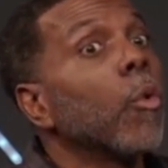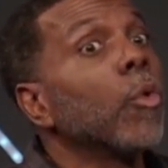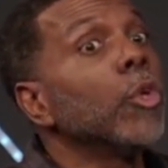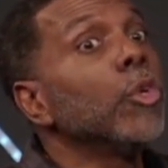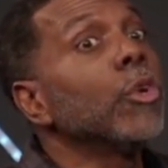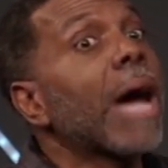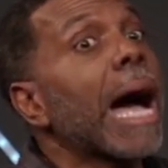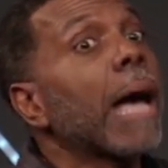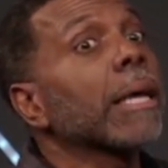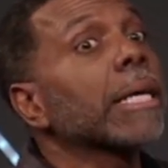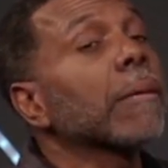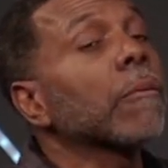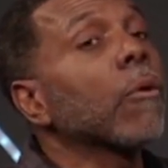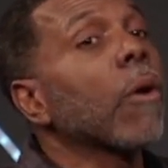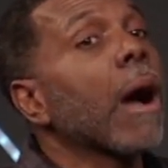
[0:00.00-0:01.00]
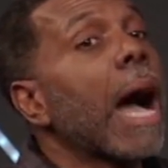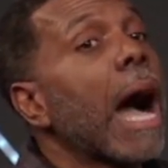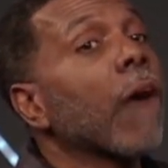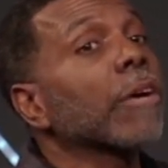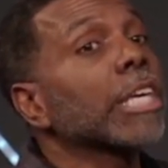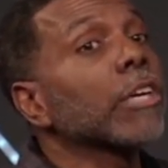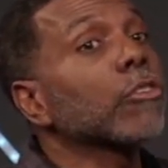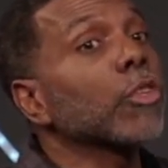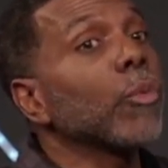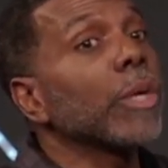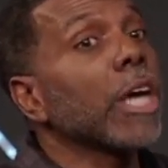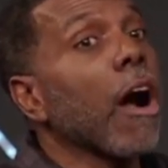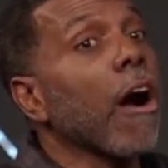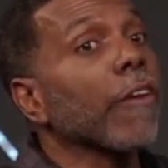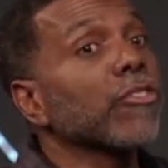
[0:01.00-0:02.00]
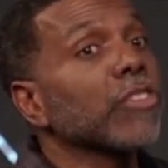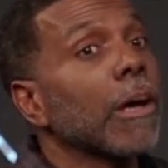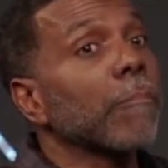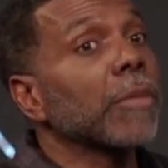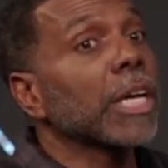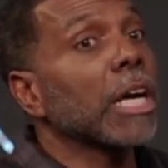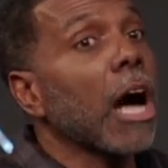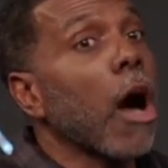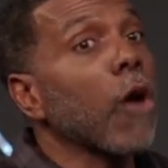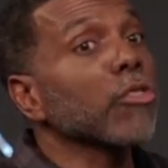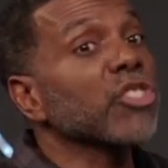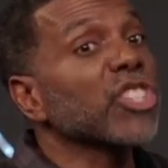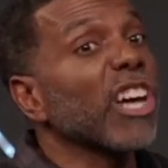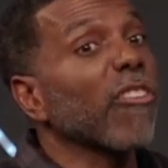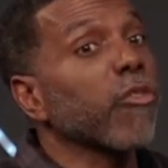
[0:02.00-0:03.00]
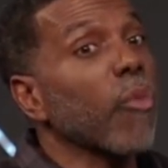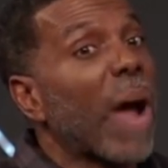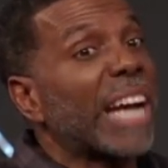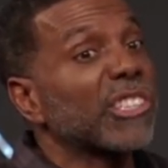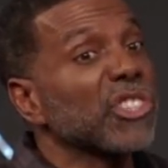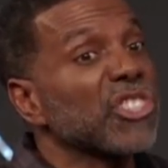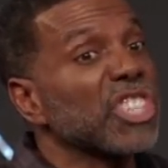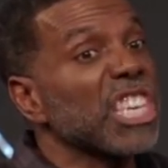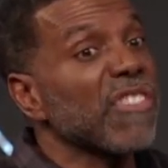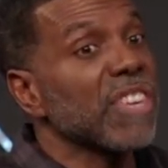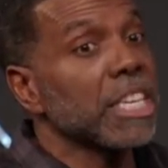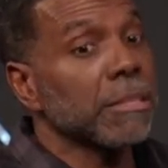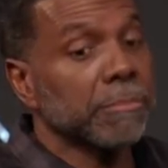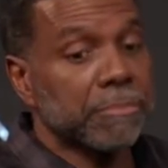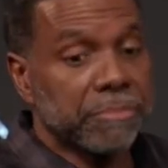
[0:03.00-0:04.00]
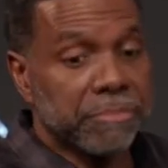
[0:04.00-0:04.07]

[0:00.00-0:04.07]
You know how guilty we are of something called self righteous giving?